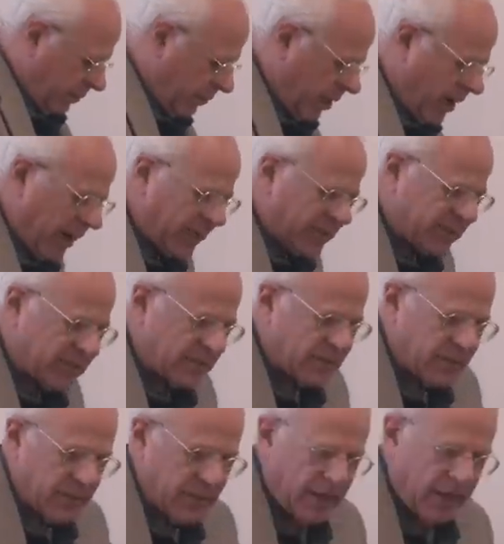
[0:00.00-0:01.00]

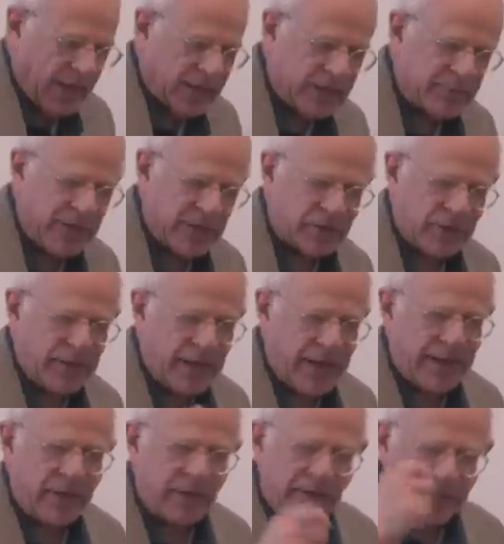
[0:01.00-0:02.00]
Marx, and especially
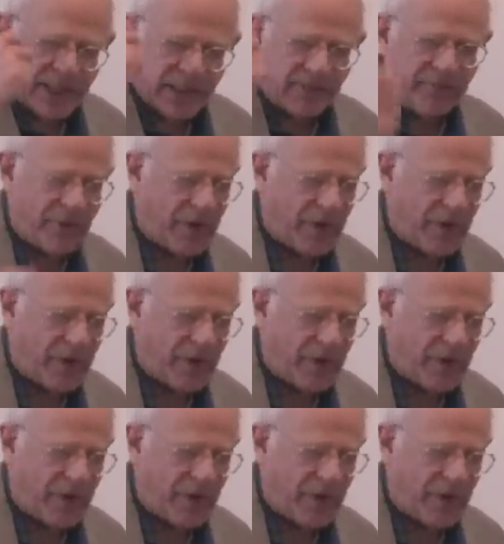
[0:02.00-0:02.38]
Engels, had the